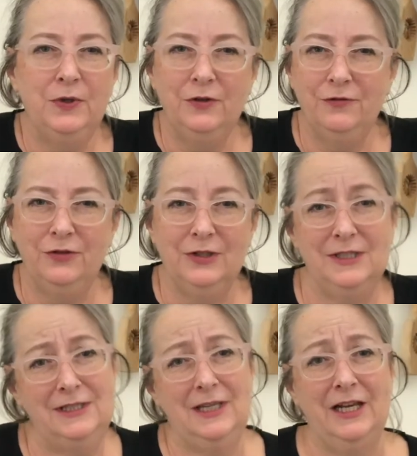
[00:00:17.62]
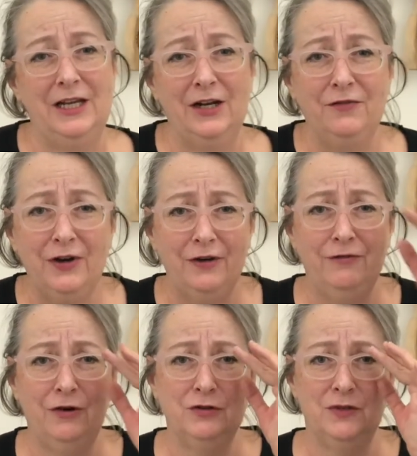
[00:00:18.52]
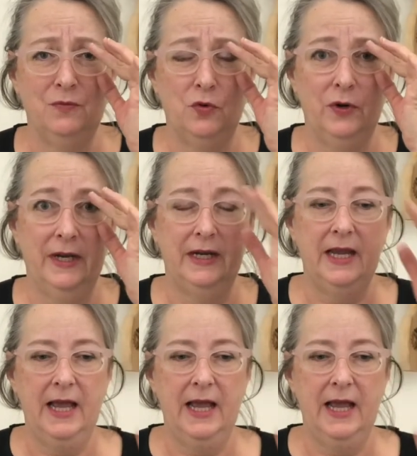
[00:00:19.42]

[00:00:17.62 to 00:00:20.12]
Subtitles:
beautiful and sunny on a very frozen morning.